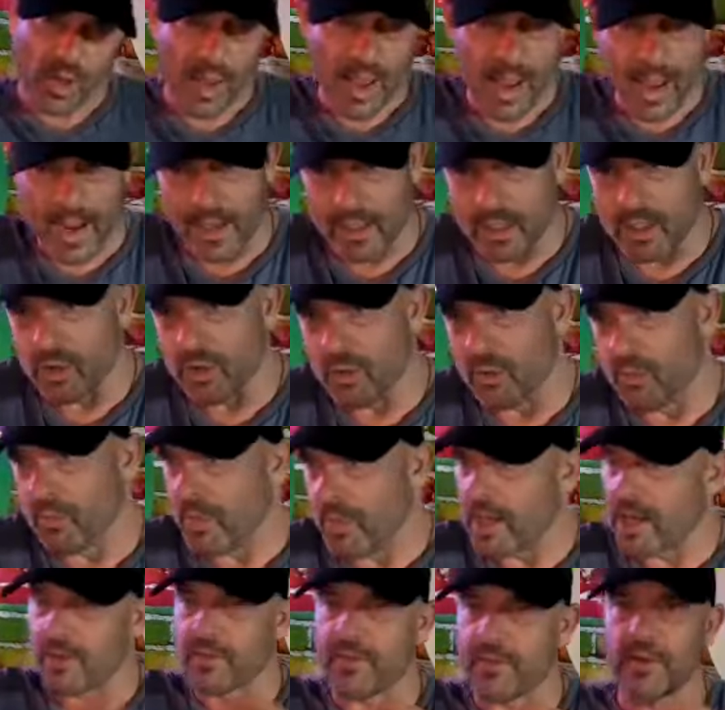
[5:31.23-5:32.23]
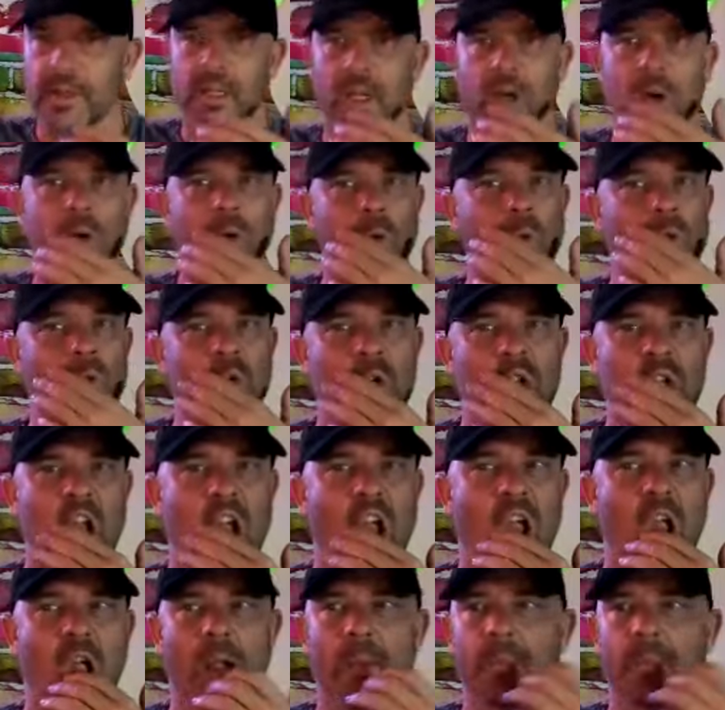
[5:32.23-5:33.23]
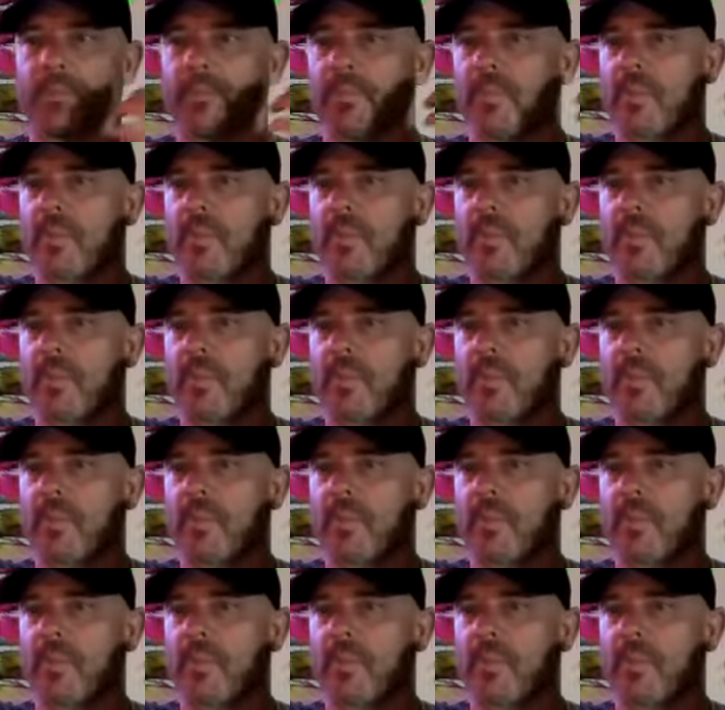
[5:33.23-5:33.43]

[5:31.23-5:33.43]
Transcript: and you made a video saying,